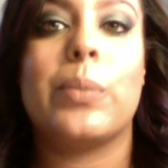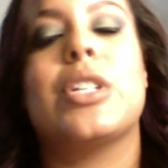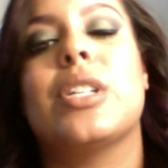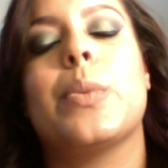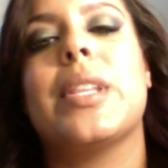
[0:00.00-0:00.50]

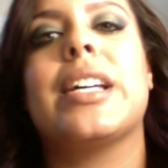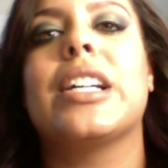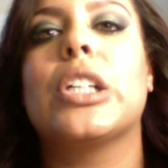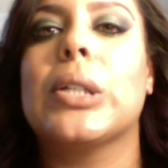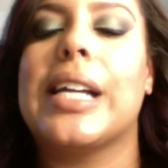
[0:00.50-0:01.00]
just with
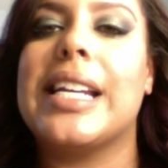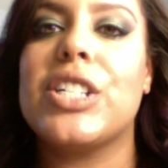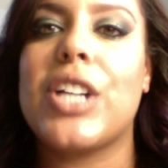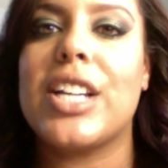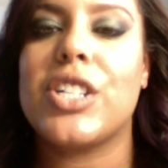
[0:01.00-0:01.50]
a
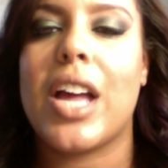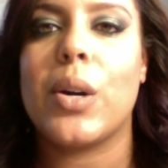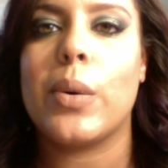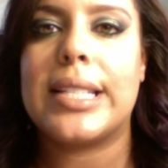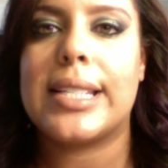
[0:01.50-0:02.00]
greenish
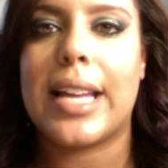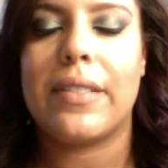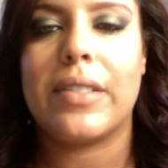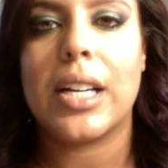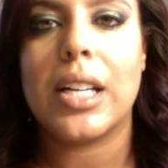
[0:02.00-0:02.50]
eyeshadow instead
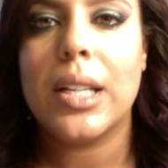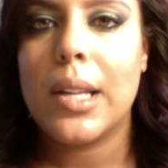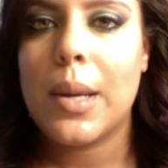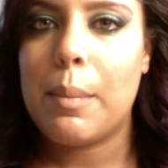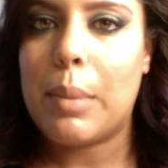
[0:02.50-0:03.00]
of a
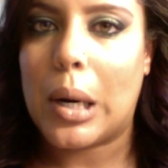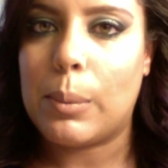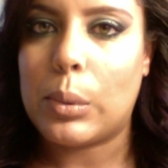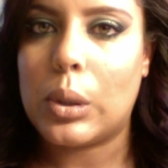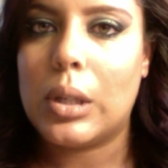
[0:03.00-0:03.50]

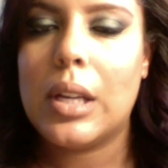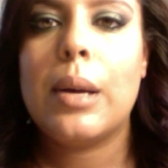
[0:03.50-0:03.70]
purple.